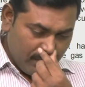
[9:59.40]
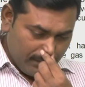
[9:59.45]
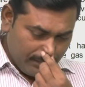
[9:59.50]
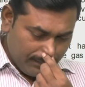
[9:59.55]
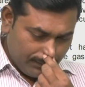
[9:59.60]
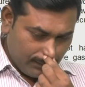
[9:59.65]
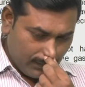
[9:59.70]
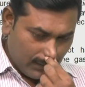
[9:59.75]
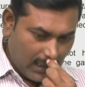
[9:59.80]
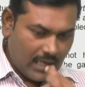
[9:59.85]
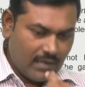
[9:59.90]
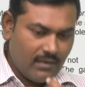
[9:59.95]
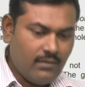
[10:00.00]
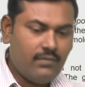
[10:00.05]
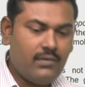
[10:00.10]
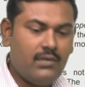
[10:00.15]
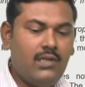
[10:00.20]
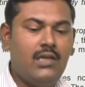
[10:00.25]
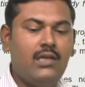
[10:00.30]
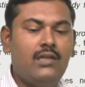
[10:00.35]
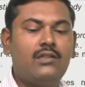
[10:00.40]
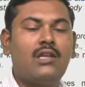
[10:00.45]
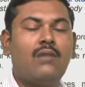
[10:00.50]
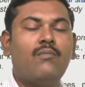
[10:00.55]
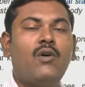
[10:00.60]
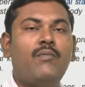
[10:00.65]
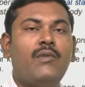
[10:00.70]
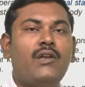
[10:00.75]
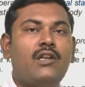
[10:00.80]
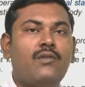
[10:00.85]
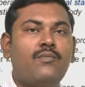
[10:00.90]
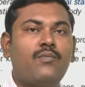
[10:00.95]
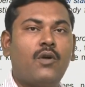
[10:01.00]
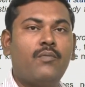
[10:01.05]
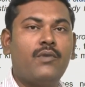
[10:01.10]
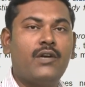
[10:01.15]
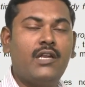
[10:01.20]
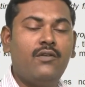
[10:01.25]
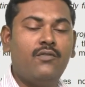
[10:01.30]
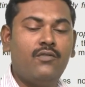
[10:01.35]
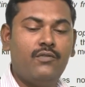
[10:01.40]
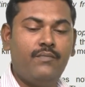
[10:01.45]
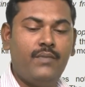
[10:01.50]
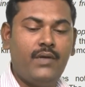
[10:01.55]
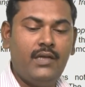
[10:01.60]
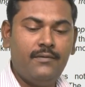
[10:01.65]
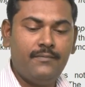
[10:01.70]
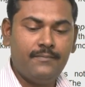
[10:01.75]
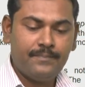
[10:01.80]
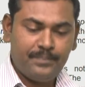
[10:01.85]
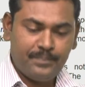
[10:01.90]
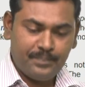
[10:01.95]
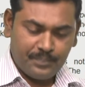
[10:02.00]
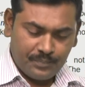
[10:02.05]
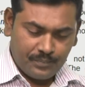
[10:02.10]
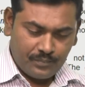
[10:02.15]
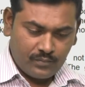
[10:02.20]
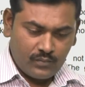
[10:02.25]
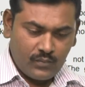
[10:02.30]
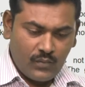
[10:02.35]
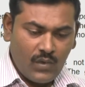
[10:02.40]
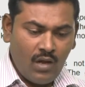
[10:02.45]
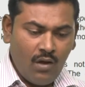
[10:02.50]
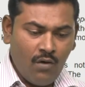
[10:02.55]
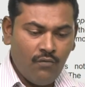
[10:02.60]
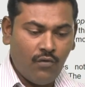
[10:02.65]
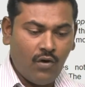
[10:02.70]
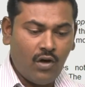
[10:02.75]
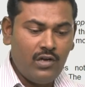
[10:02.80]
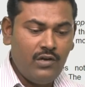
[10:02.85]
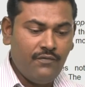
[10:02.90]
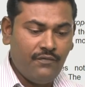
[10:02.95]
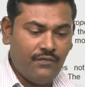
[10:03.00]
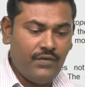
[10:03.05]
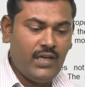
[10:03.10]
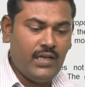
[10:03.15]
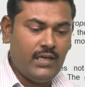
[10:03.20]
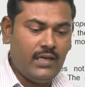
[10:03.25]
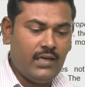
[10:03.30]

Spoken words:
then the thermometric property would be volume V.